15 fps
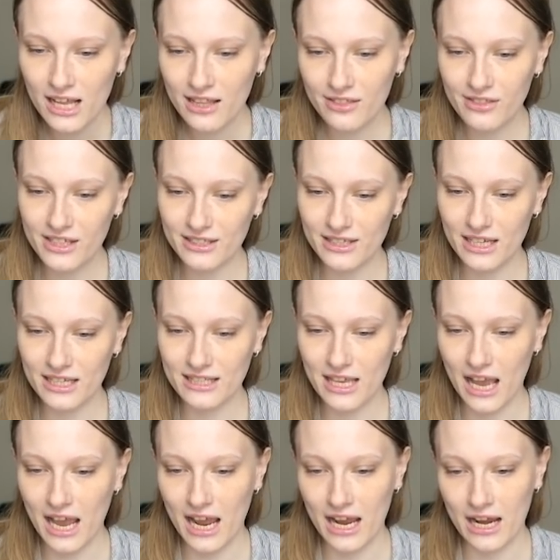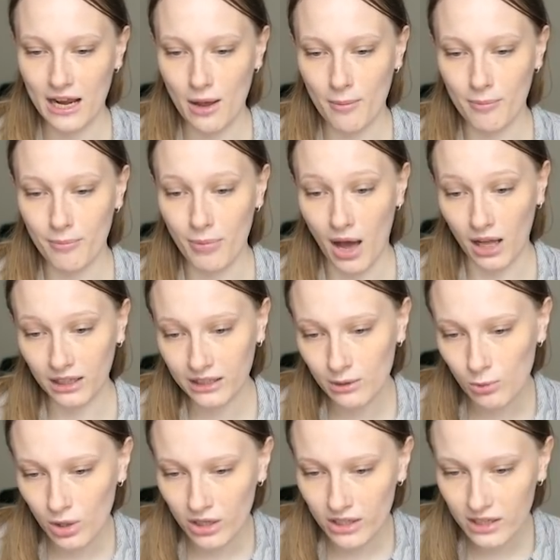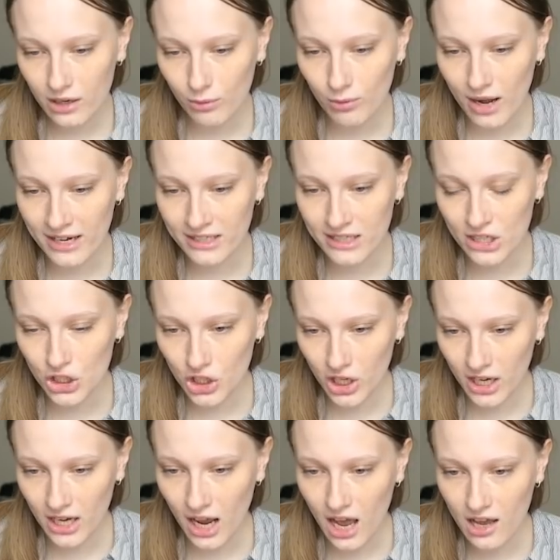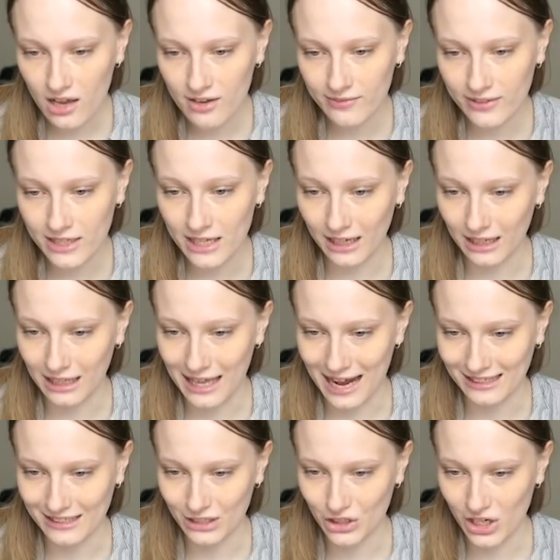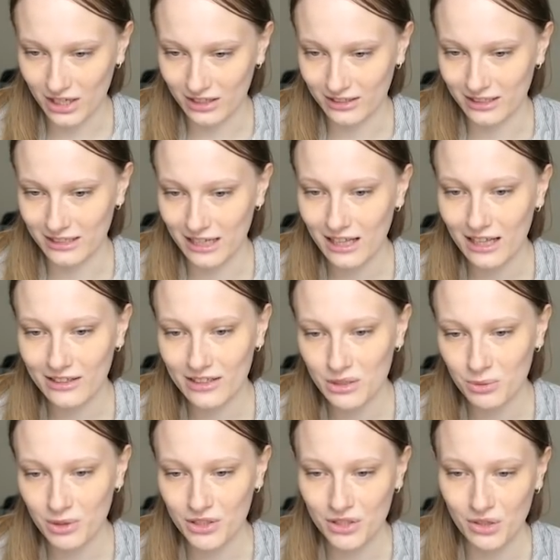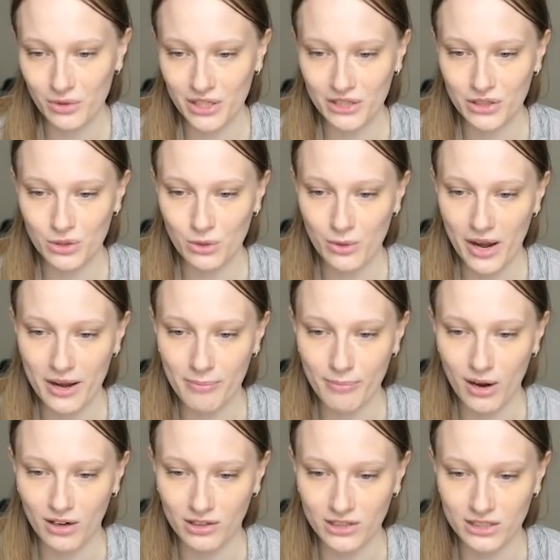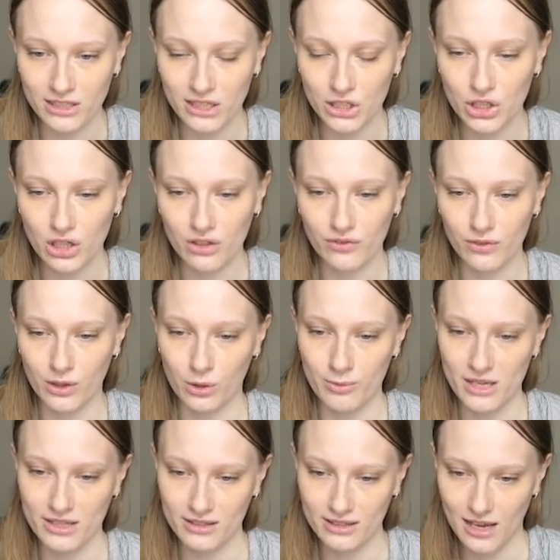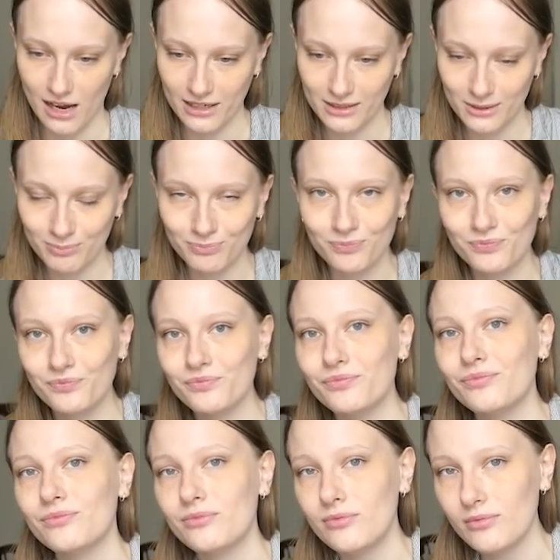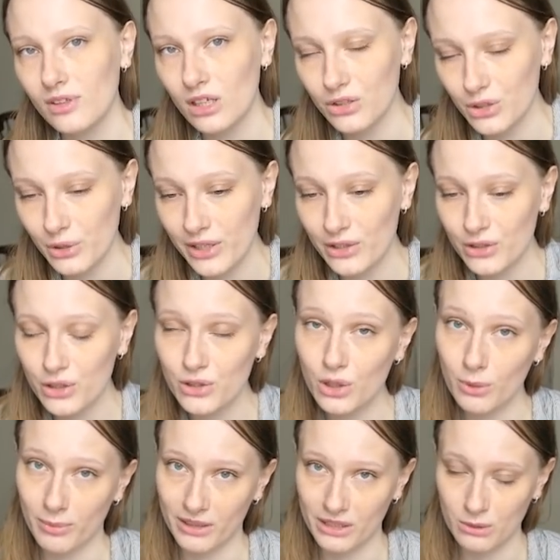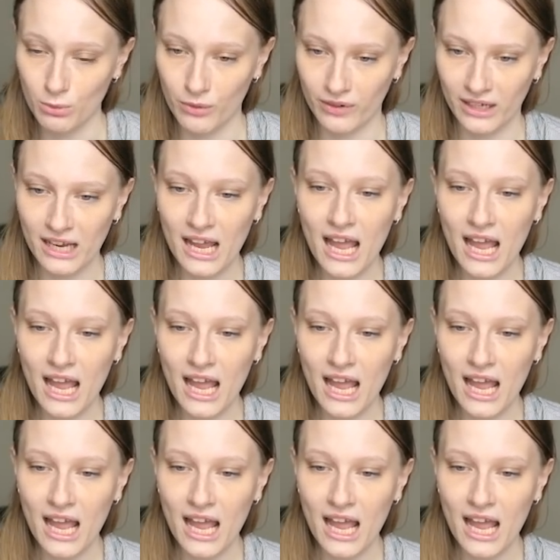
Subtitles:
This is a Bollywood rendition of the classic Jane Austen tale, and this one is going into A Parsonage of No Mean Size. So here's the scoop on this movie.